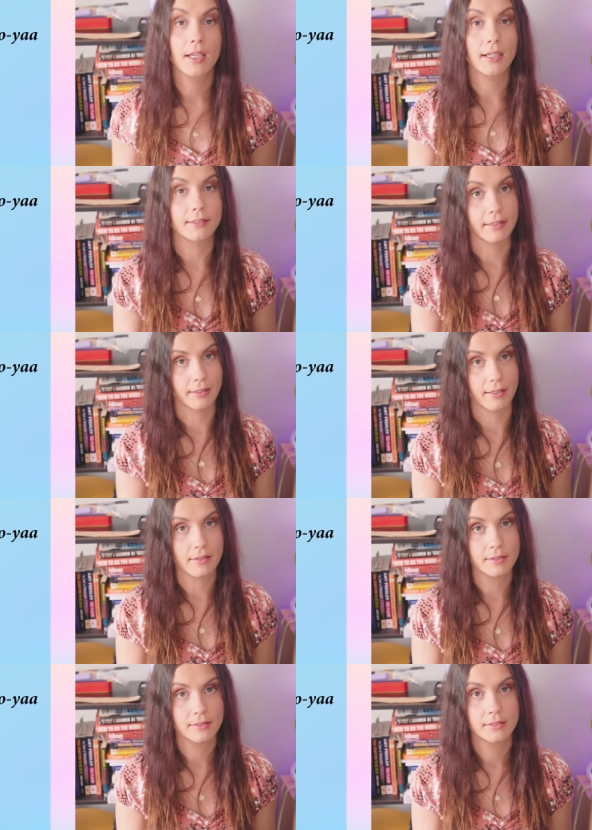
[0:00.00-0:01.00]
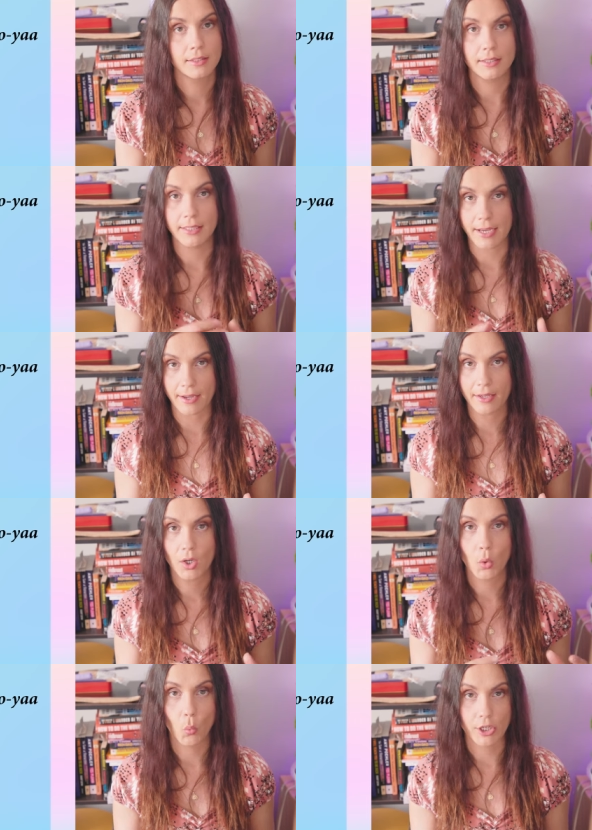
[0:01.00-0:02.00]
Katera, je,
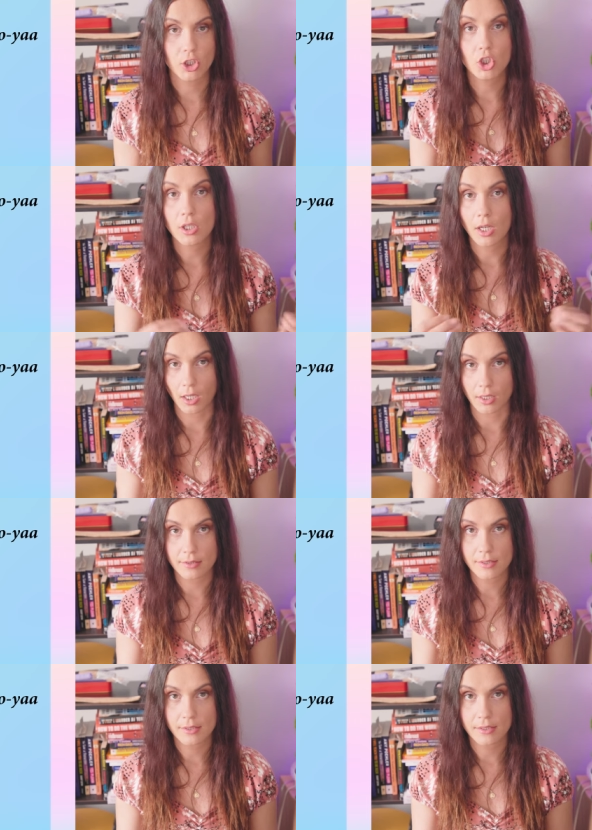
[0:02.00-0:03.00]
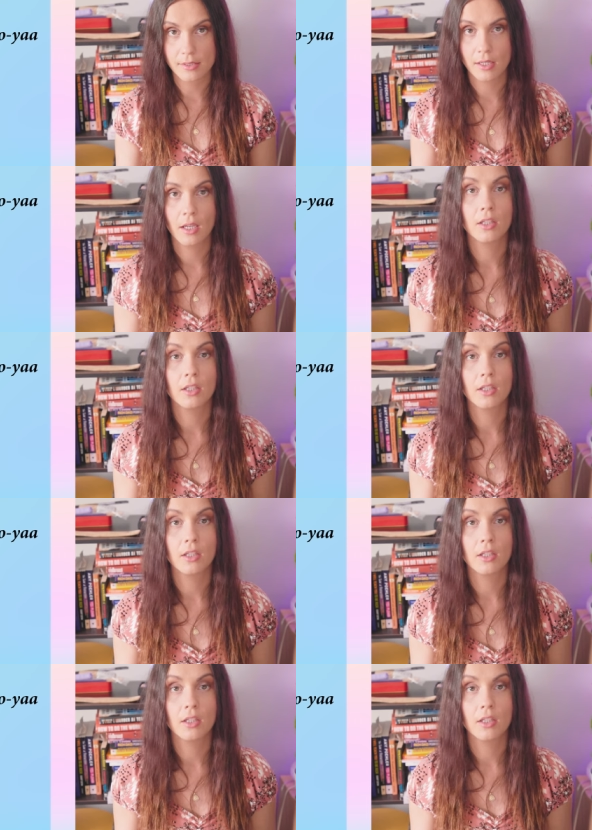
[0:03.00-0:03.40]
which, is,